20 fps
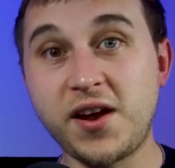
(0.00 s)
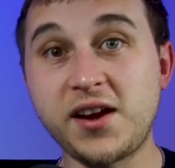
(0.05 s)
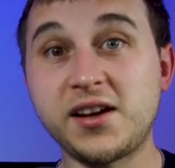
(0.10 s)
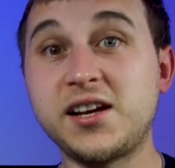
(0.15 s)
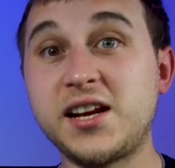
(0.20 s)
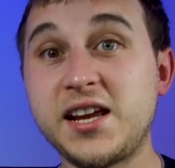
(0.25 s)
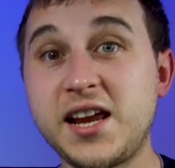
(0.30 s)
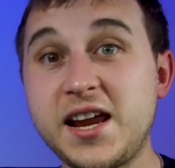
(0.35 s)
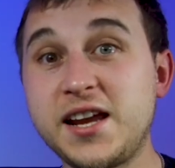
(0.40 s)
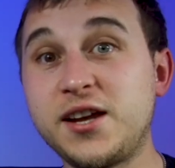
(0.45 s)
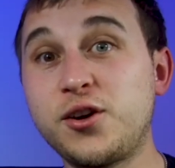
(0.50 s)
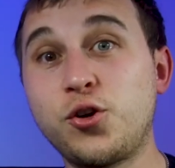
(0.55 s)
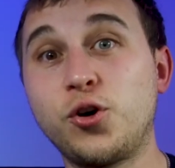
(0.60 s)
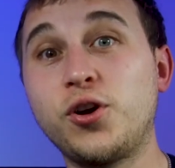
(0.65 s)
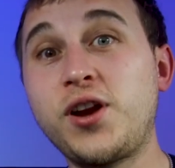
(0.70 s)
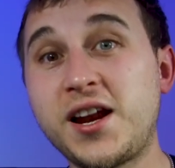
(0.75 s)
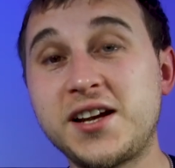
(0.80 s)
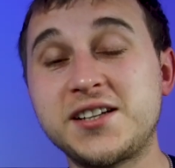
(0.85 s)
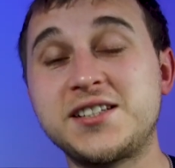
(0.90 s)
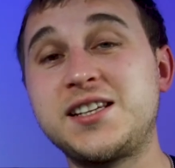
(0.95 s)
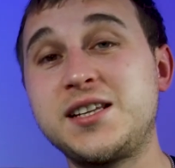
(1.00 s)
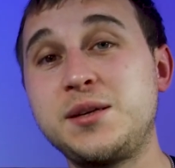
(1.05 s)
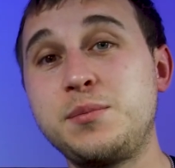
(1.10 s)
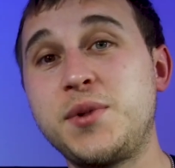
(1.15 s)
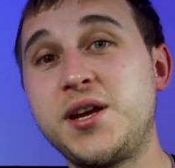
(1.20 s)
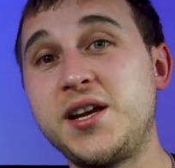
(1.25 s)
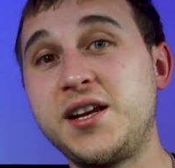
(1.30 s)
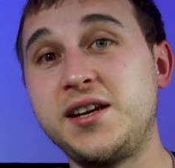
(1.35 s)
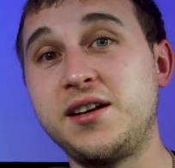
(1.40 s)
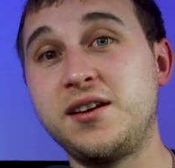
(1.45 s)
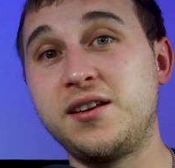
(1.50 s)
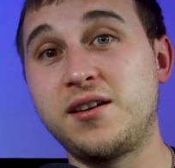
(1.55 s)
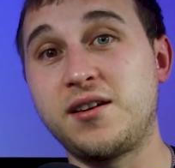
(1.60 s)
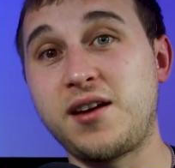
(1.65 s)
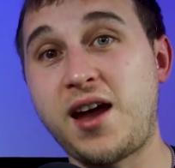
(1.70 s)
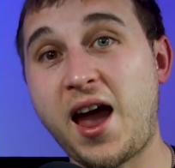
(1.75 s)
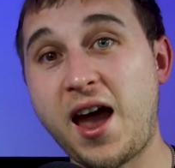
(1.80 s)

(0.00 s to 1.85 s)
Finally, it could actually mean